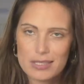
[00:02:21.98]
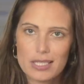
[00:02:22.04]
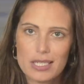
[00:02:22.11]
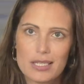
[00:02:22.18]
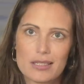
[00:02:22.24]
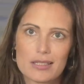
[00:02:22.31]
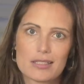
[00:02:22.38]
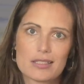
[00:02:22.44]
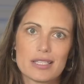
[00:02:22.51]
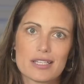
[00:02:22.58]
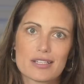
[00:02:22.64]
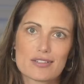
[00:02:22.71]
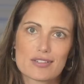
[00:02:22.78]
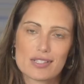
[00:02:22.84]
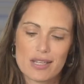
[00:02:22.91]
clean,
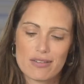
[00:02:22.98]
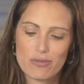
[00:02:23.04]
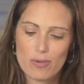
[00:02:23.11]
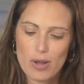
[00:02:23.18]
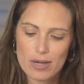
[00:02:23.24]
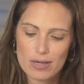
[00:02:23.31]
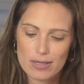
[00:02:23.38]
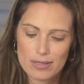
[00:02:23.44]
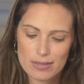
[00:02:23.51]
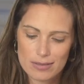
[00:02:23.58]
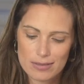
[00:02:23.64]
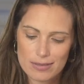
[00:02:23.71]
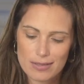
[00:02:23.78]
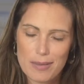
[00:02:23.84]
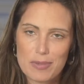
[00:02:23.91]
clear, safe water
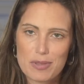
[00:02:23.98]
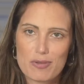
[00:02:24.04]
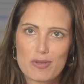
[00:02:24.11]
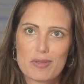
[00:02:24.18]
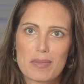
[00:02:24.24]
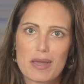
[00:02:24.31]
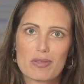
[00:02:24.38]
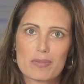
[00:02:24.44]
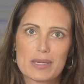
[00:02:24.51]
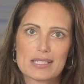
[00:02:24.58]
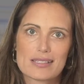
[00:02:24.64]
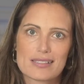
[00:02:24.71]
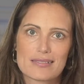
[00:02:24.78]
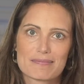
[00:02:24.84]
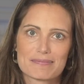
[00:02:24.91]
coming through the
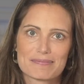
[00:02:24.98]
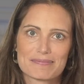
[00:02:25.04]
mouthpiece.